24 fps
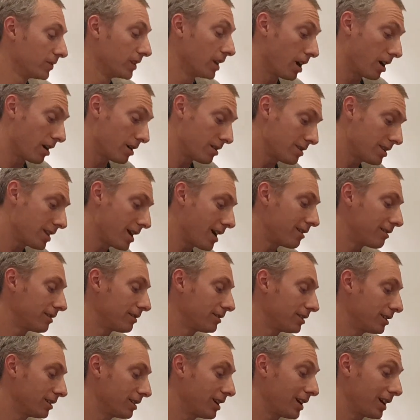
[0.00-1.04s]
No, it
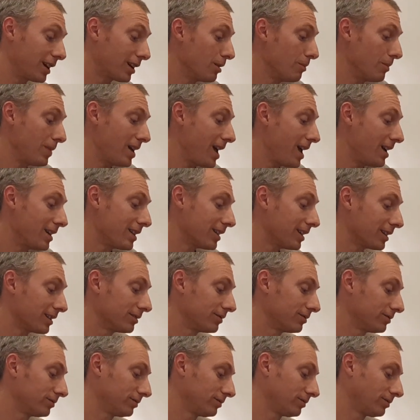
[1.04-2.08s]
can be anything.
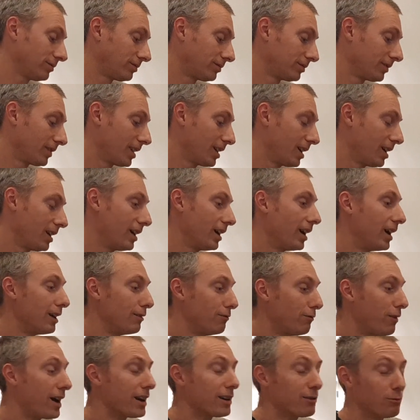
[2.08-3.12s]
In
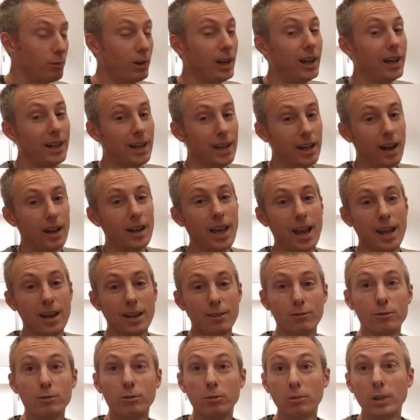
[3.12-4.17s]
fact, really, okay,
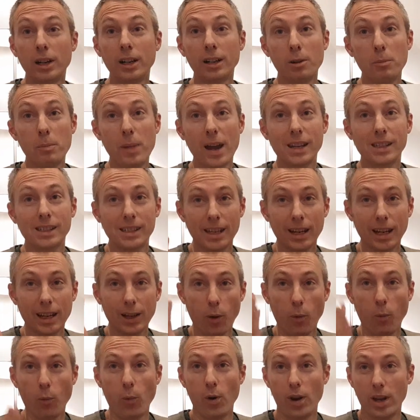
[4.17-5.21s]
the real basic
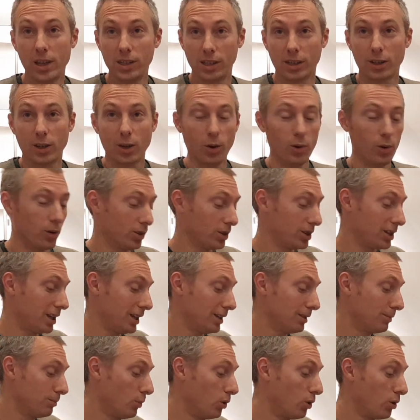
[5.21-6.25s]
what is a chord
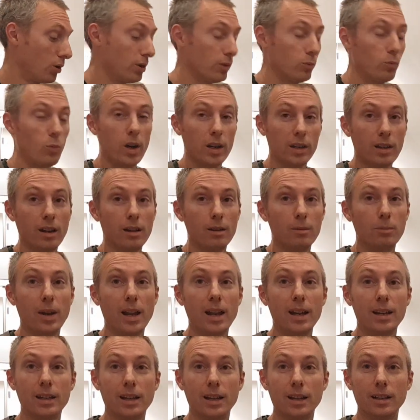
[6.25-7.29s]
is more than one note
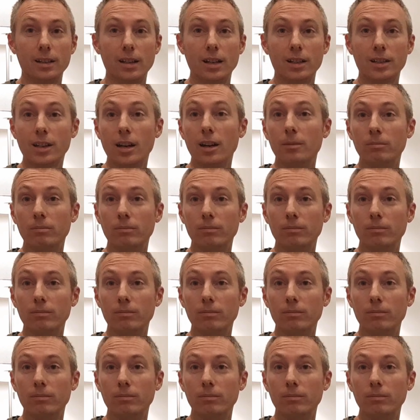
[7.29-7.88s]
played at a time.